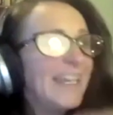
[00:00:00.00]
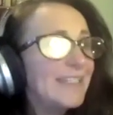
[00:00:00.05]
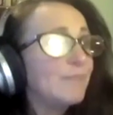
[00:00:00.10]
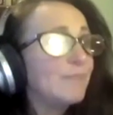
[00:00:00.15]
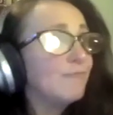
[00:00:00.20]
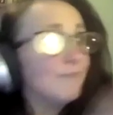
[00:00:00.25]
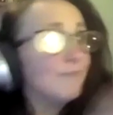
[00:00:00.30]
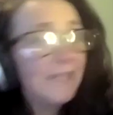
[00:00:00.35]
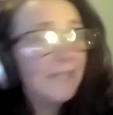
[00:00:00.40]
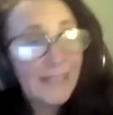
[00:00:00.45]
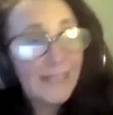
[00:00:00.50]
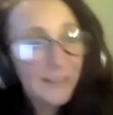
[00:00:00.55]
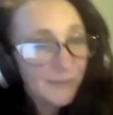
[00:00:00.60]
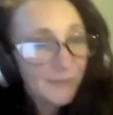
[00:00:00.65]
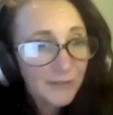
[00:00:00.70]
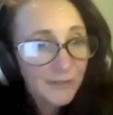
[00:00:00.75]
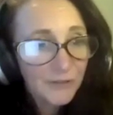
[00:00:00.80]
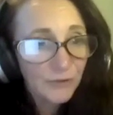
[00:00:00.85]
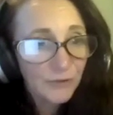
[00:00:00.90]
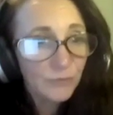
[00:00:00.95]
a really
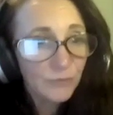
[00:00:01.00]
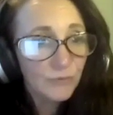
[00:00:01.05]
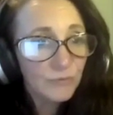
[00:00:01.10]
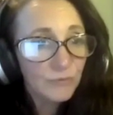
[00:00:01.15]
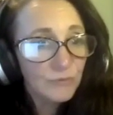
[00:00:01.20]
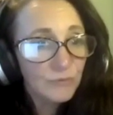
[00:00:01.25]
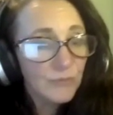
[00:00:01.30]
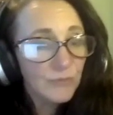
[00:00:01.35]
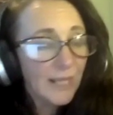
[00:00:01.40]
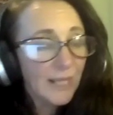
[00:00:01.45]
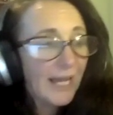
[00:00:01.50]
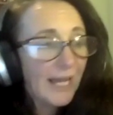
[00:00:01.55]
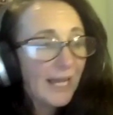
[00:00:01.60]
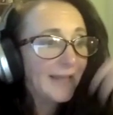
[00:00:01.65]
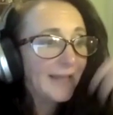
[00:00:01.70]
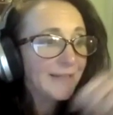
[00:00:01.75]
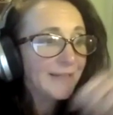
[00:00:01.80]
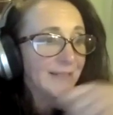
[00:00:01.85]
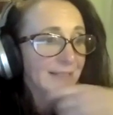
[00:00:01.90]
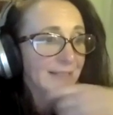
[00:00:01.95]
nice school,
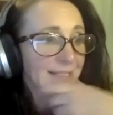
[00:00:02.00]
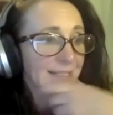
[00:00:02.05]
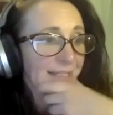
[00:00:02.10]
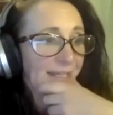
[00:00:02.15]
and